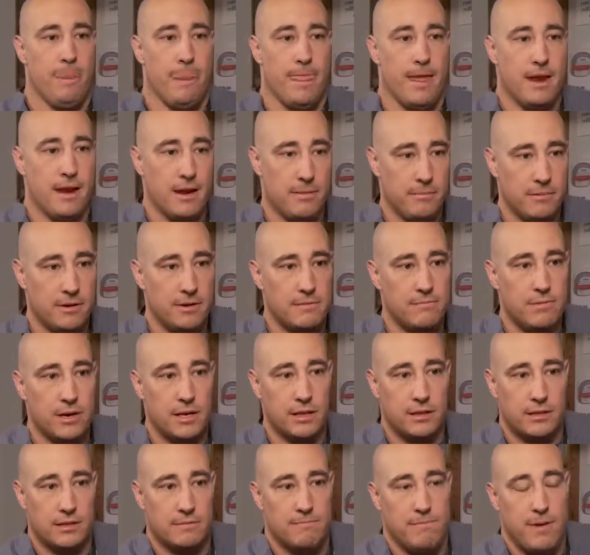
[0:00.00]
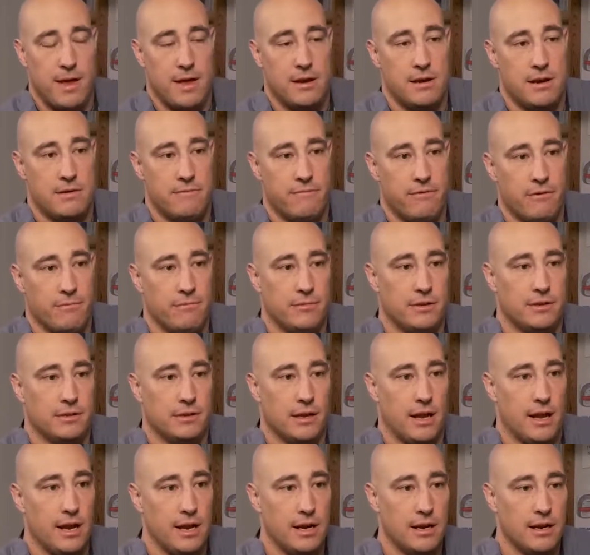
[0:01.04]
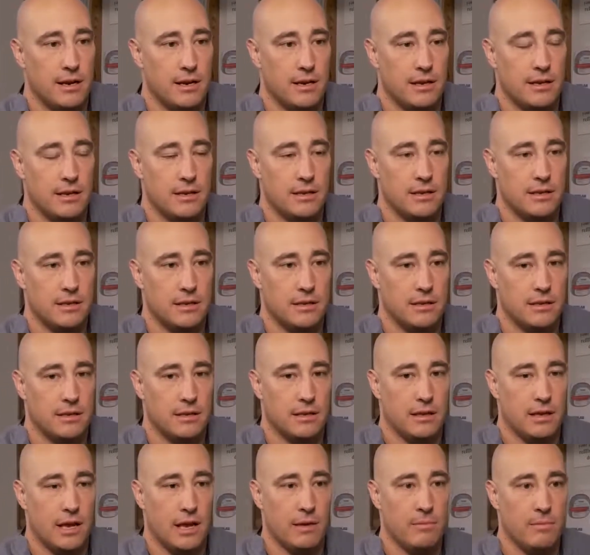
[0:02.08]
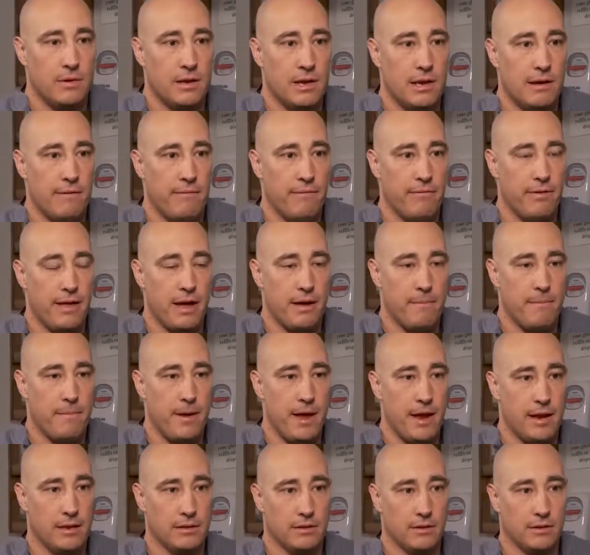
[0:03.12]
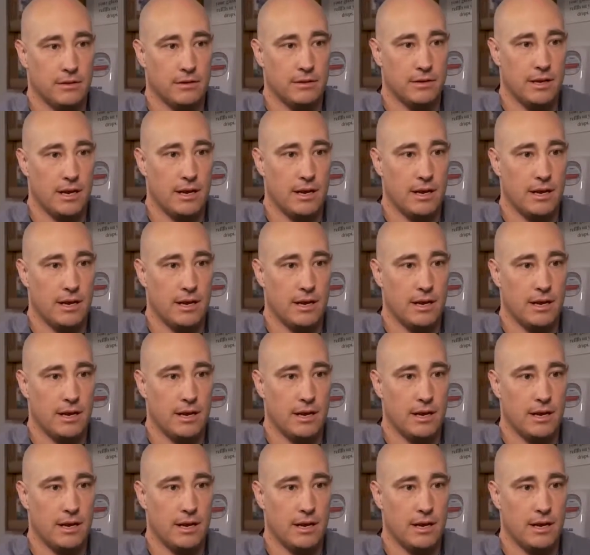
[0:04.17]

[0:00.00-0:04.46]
And I'm going to bring this pen in from the side. Tell me if that pen looks